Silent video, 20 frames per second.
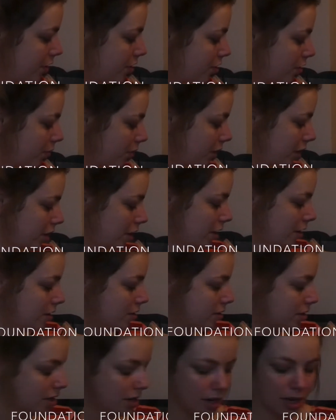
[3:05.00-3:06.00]
I'm going to
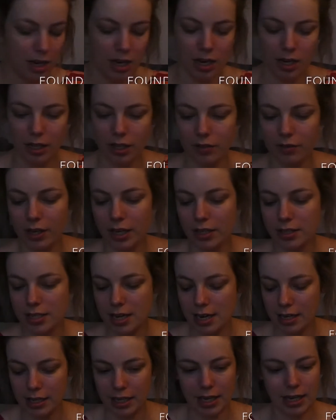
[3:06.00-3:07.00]
use the Real
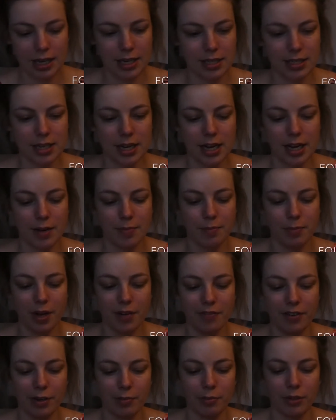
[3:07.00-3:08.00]
Techniques
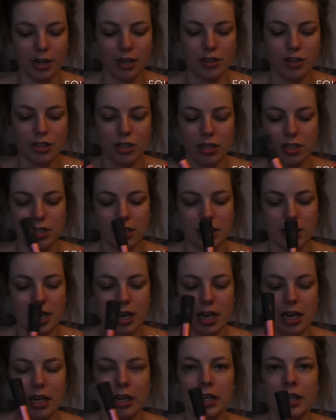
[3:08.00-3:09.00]
buffing brush
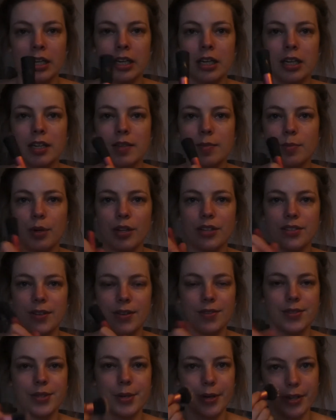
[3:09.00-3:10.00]
today to put this on.
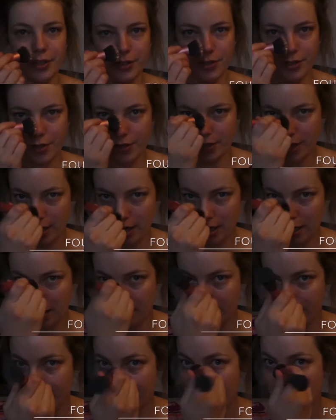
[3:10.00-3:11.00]
So I just use any
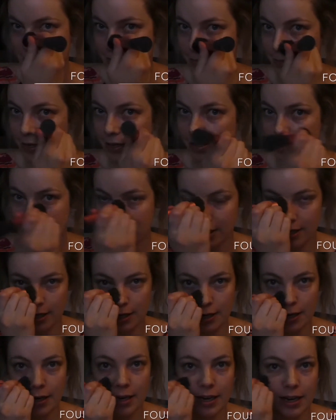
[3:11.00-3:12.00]
face brush
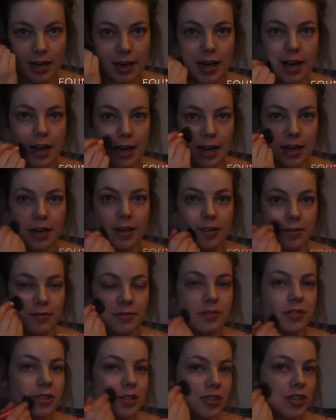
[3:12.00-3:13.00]

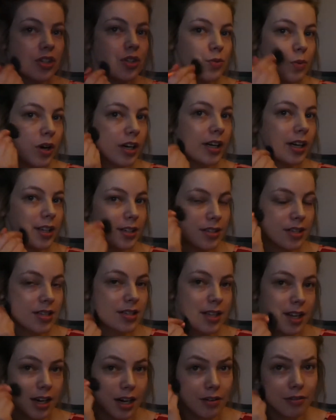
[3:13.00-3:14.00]
and just work it into the
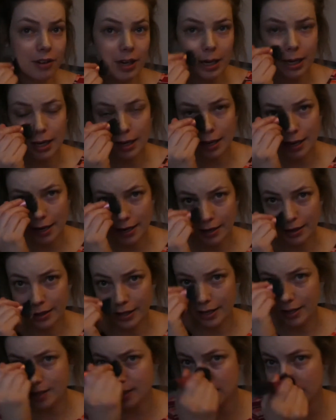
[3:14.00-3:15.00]
skin. I really like
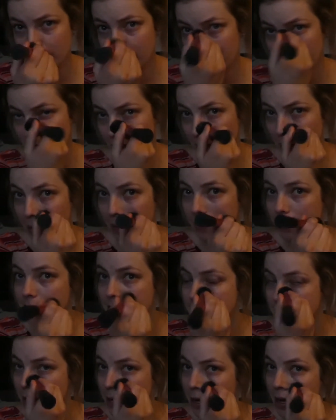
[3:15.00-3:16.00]
this
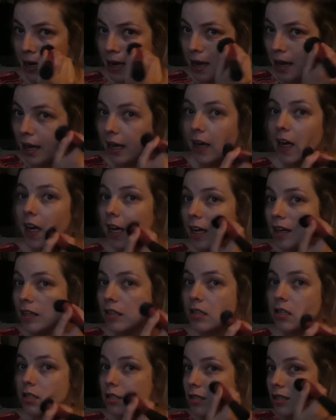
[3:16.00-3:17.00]
because
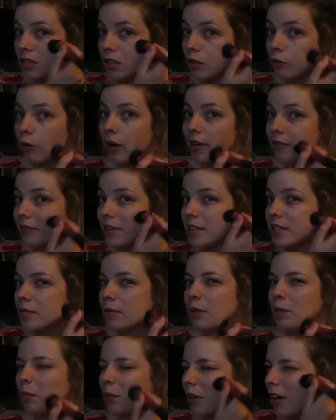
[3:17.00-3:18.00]
it's quite
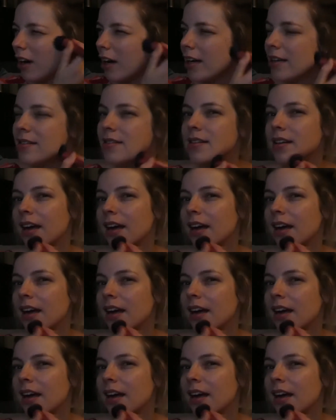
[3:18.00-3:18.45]
reasonably priced.